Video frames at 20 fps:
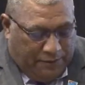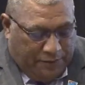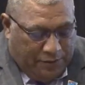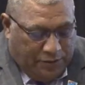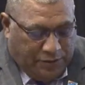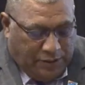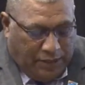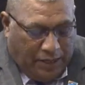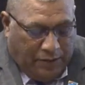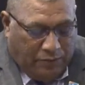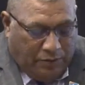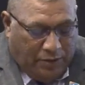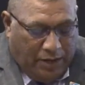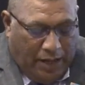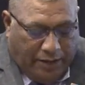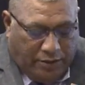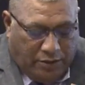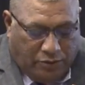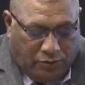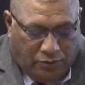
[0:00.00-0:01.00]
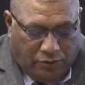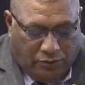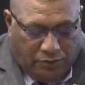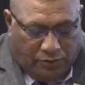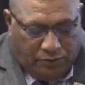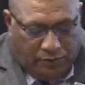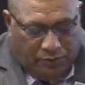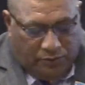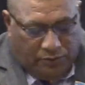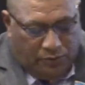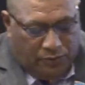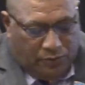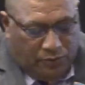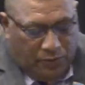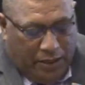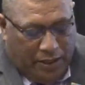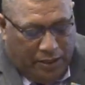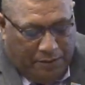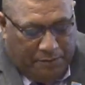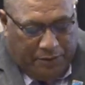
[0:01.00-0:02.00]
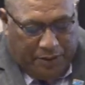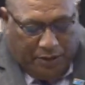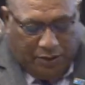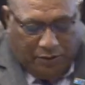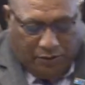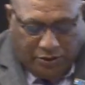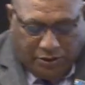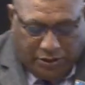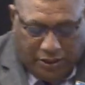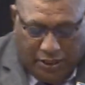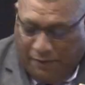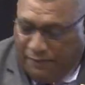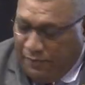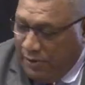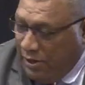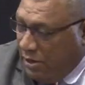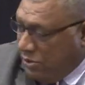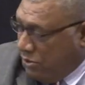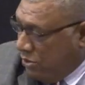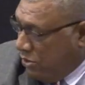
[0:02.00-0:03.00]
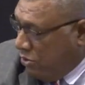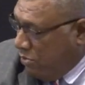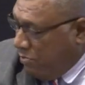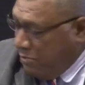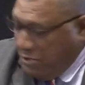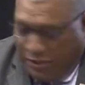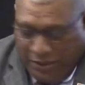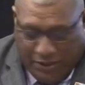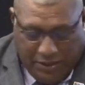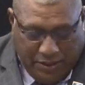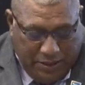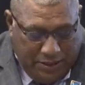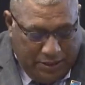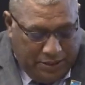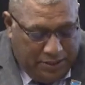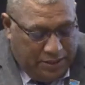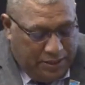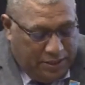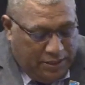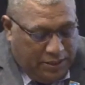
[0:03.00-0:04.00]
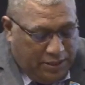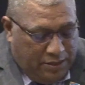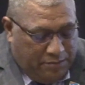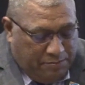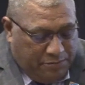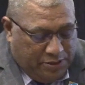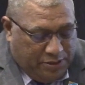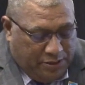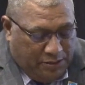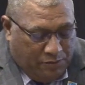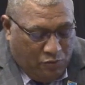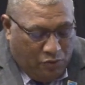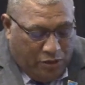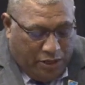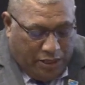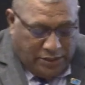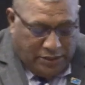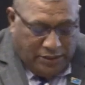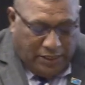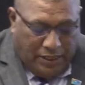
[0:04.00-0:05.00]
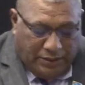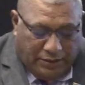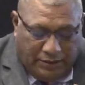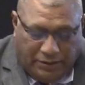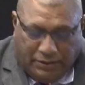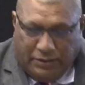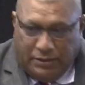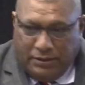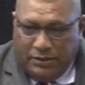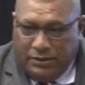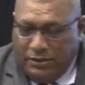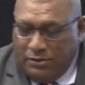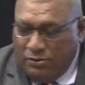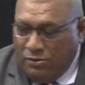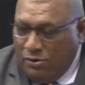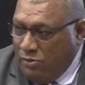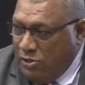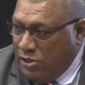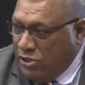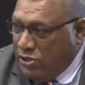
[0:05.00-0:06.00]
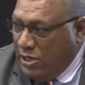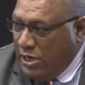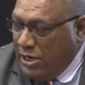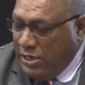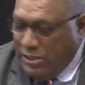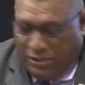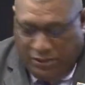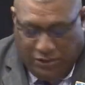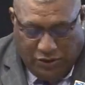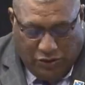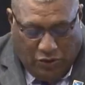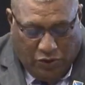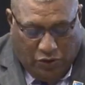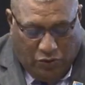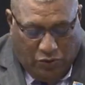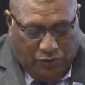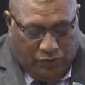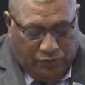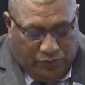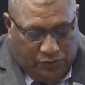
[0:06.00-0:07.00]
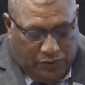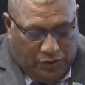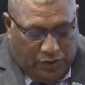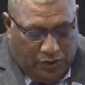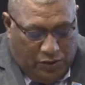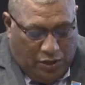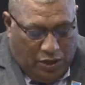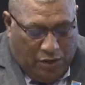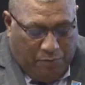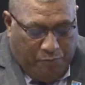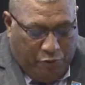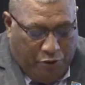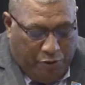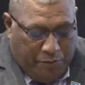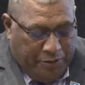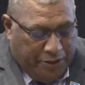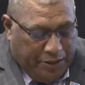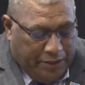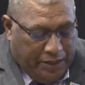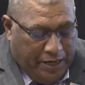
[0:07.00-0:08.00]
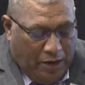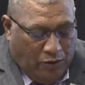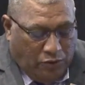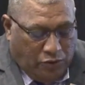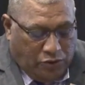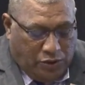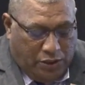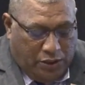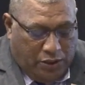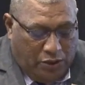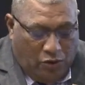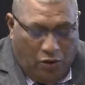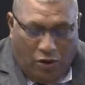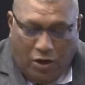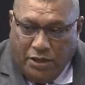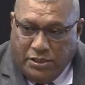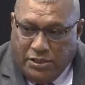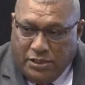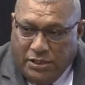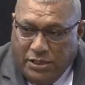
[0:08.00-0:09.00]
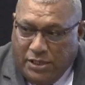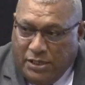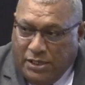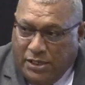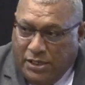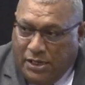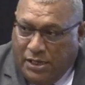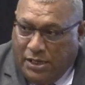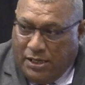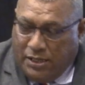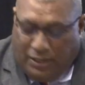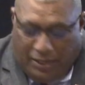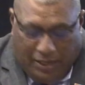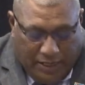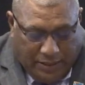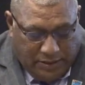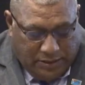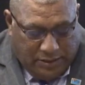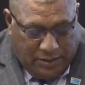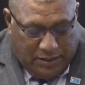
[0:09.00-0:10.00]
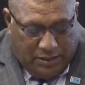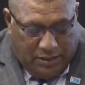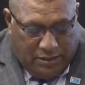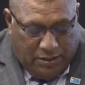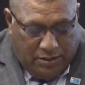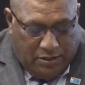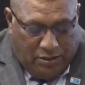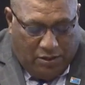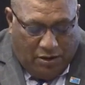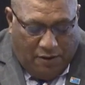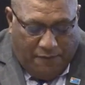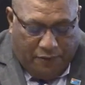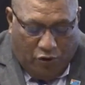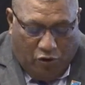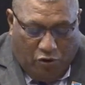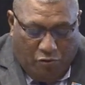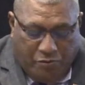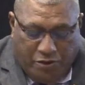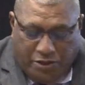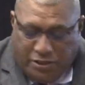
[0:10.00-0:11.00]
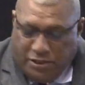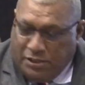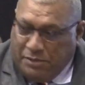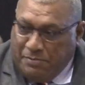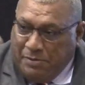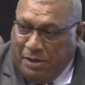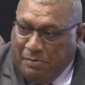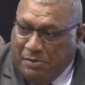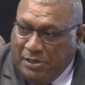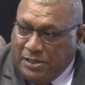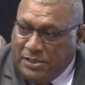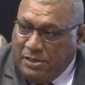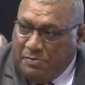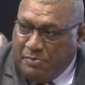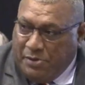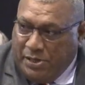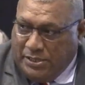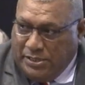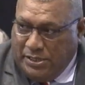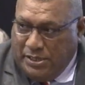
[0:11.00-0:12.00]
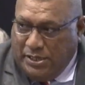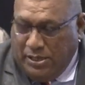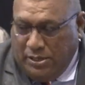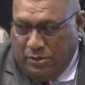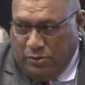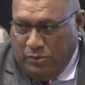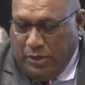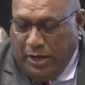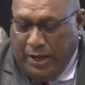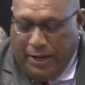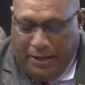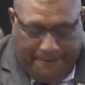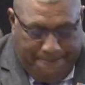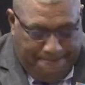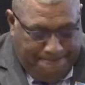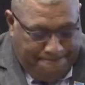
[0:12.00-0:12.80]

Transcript: First, I would like to welcome the new Chair of the Electoral Commission, Mr. Mukesh Nand. Congratulations on your appointment, and I also acknowledge the rest of the Commission members present here today.